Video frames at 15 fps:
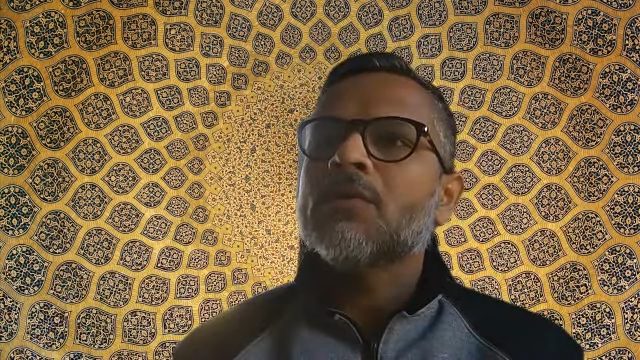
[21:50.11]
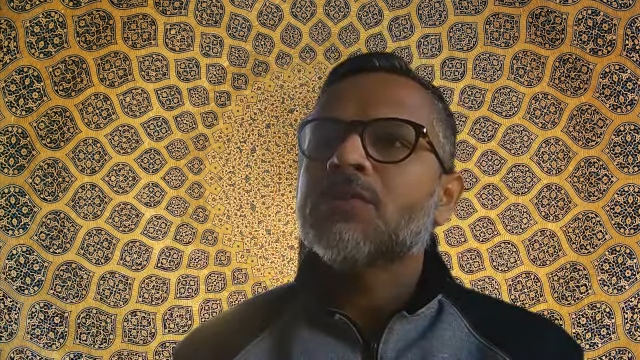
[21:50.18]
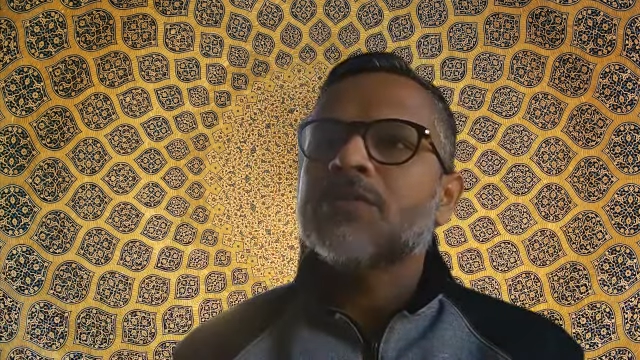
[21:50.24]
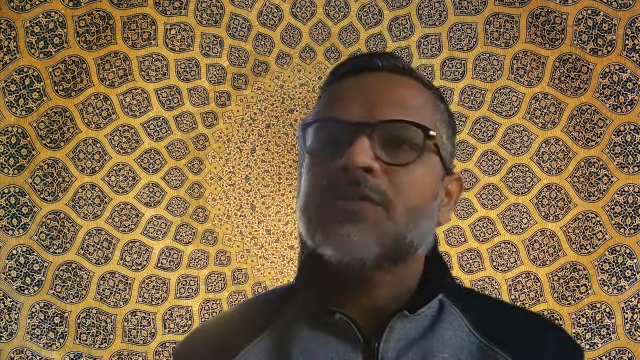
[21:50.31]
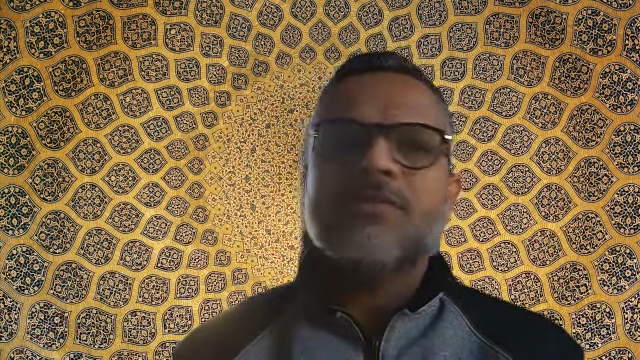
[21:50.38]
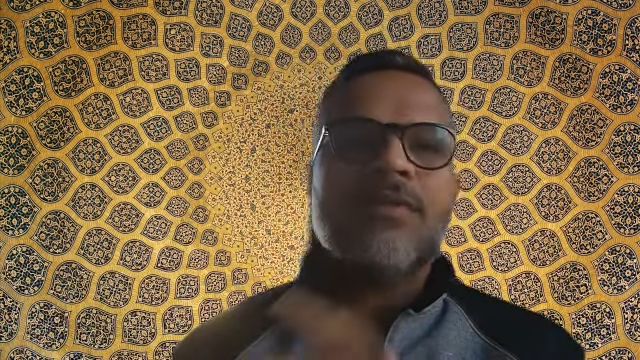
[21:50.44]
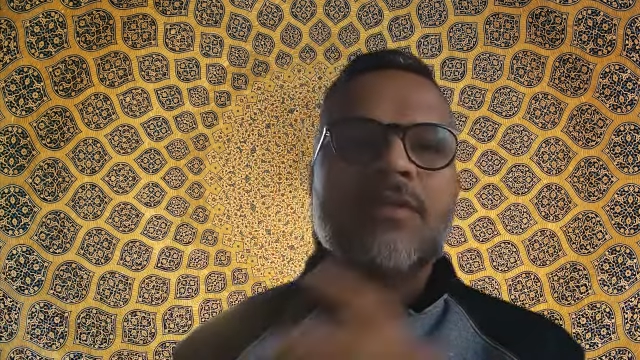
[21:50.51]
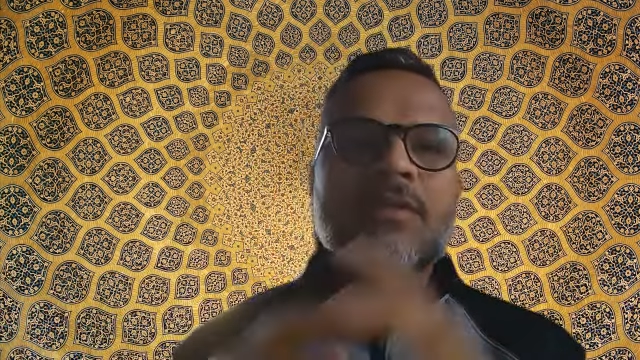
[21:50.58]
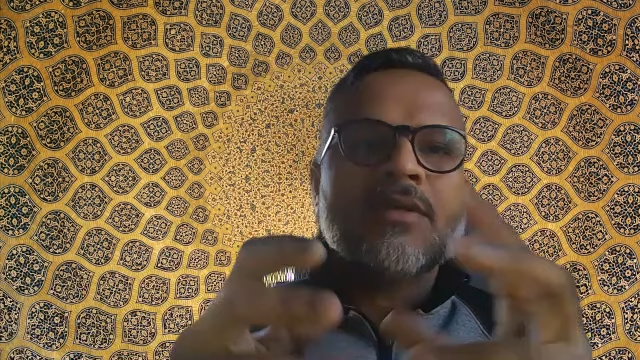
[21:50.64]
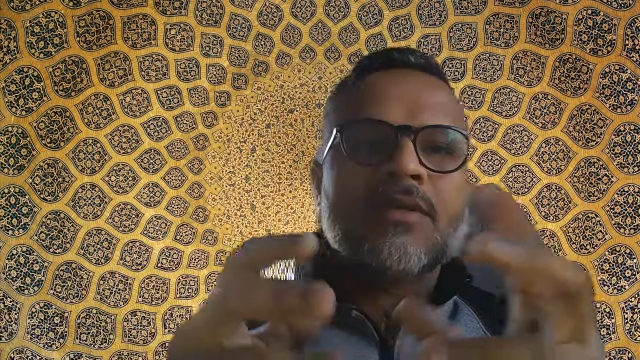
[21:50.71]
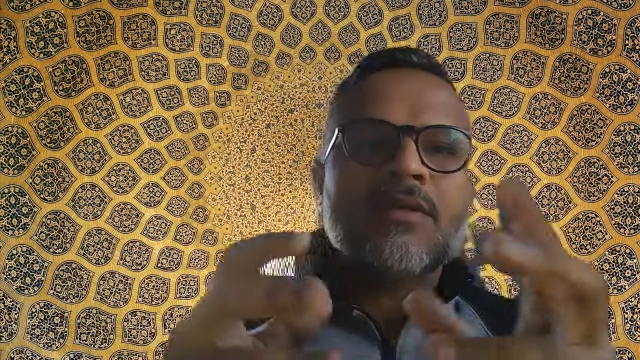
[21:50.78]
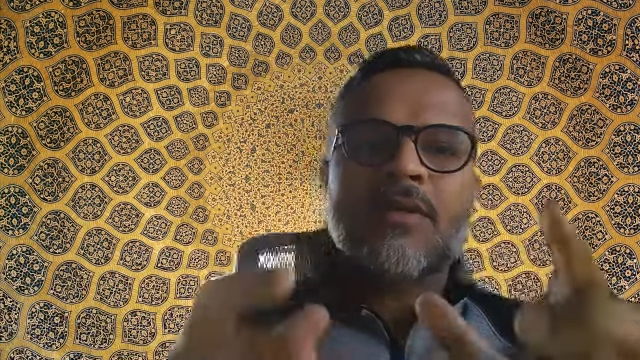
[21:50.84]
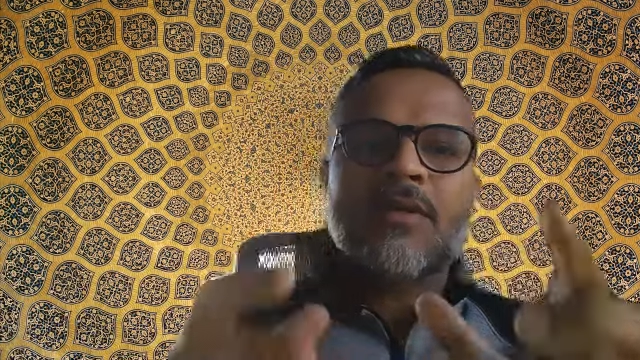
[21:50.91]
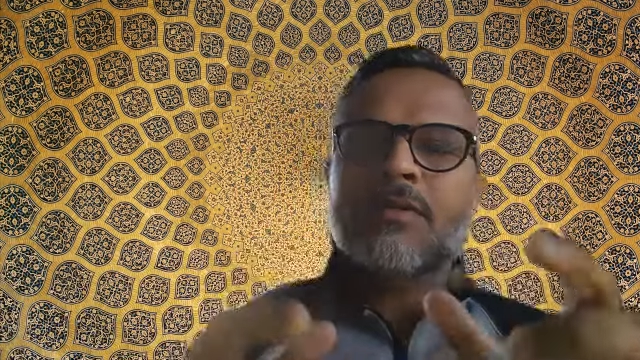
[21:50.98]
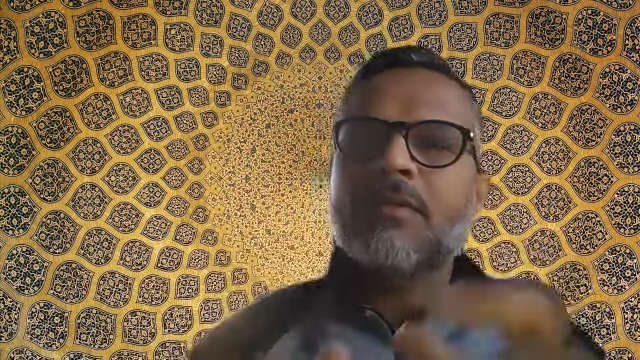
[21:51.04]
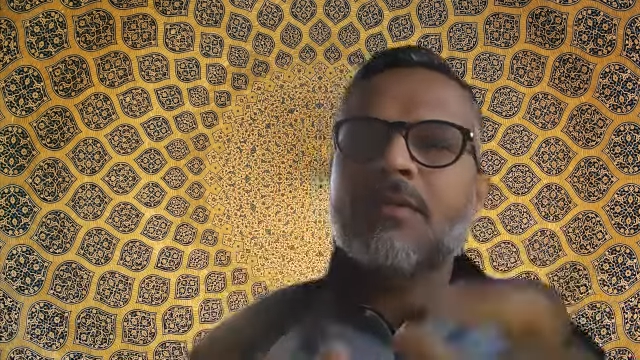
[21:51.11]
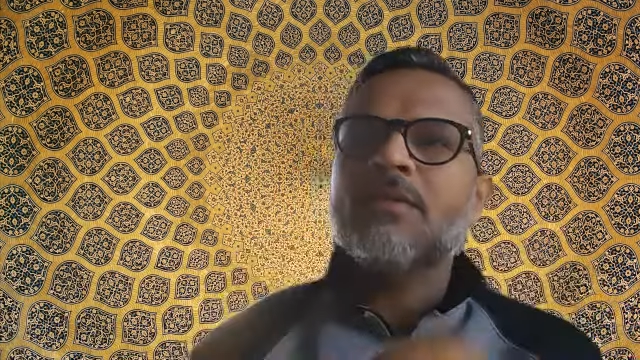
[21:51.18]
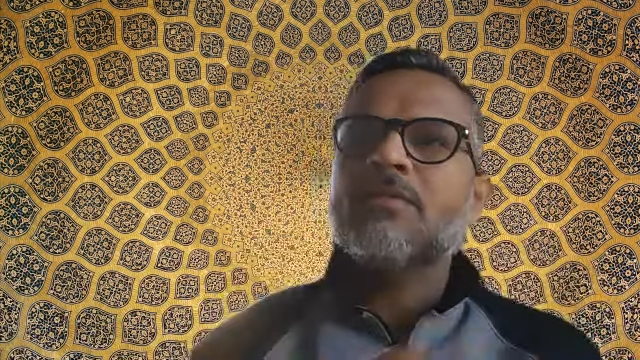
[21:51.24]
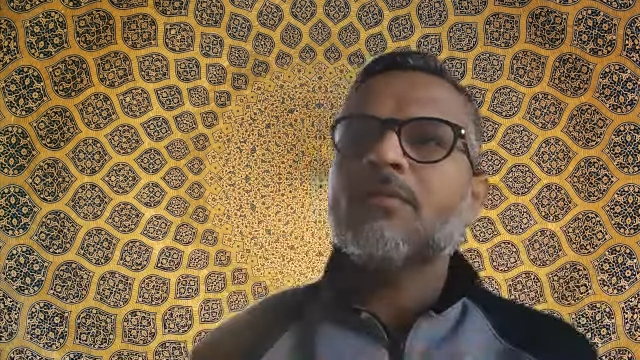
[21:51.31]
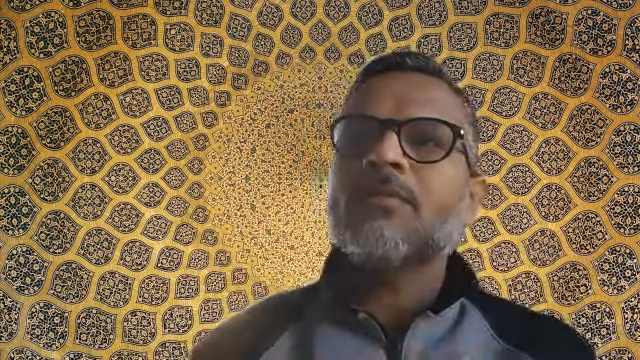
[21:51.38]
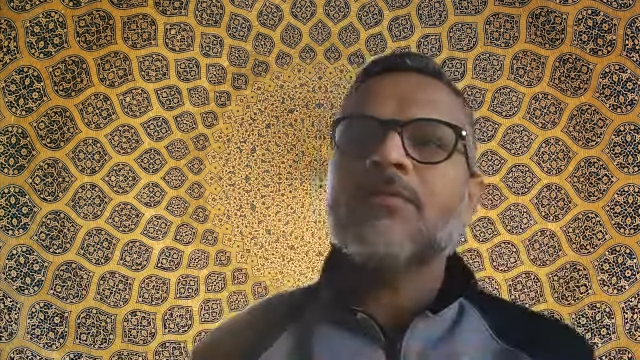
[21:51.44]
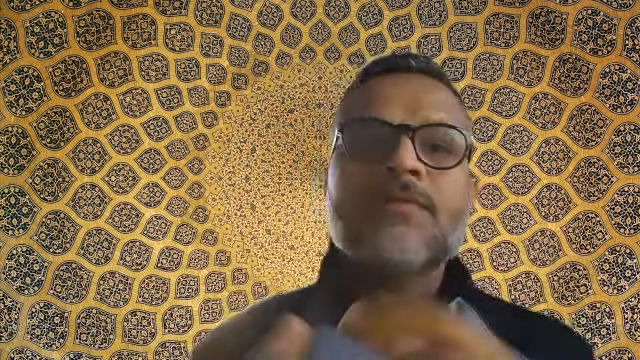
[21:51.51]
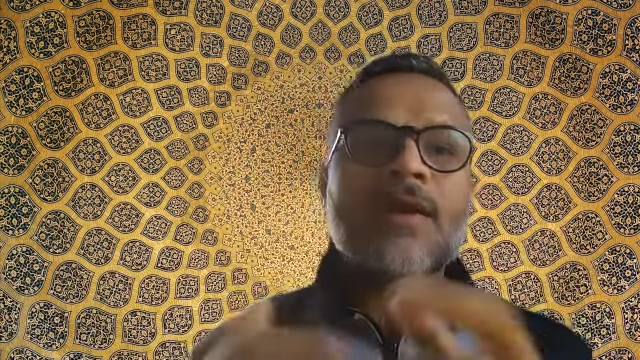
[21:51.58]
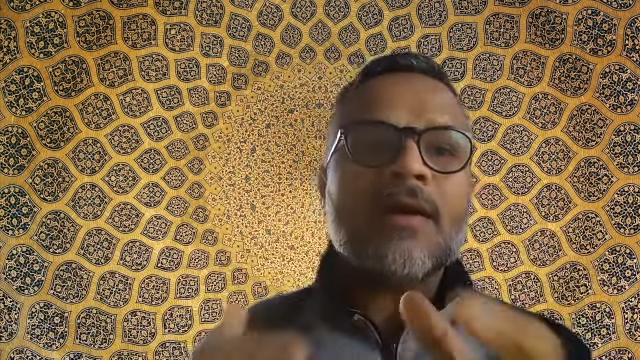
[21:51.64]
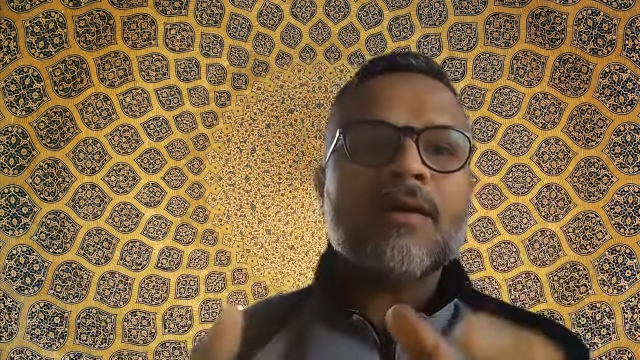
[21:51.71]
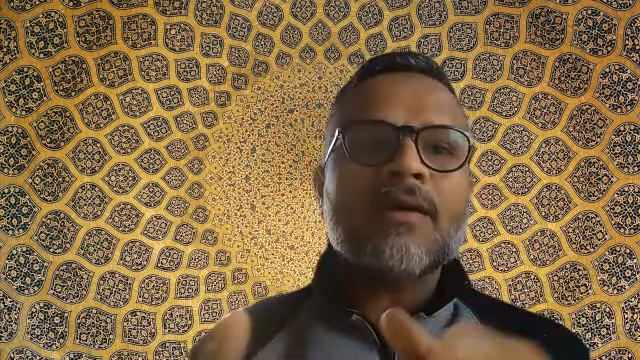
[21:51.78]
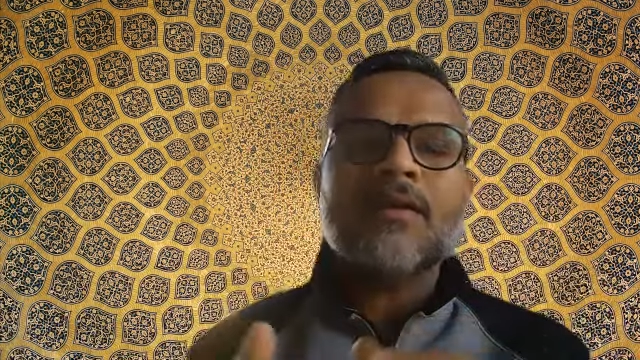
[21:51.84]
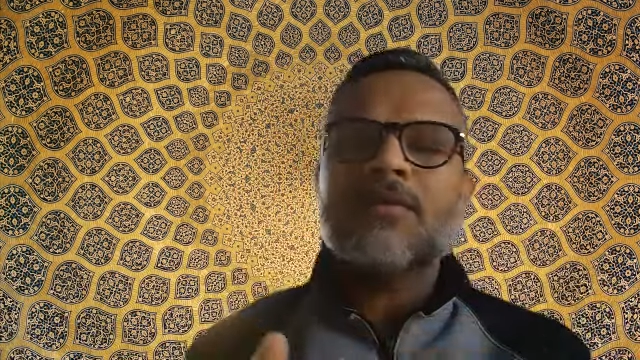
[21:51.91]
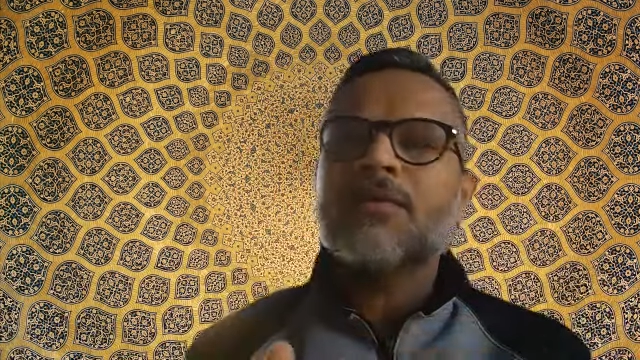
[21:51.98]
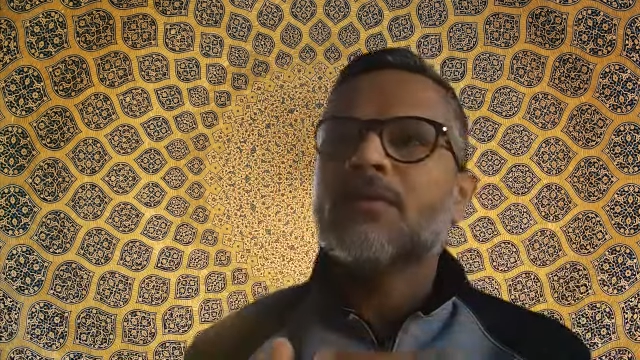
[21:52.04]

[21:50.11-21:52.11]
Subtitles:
which is the hadith of aql,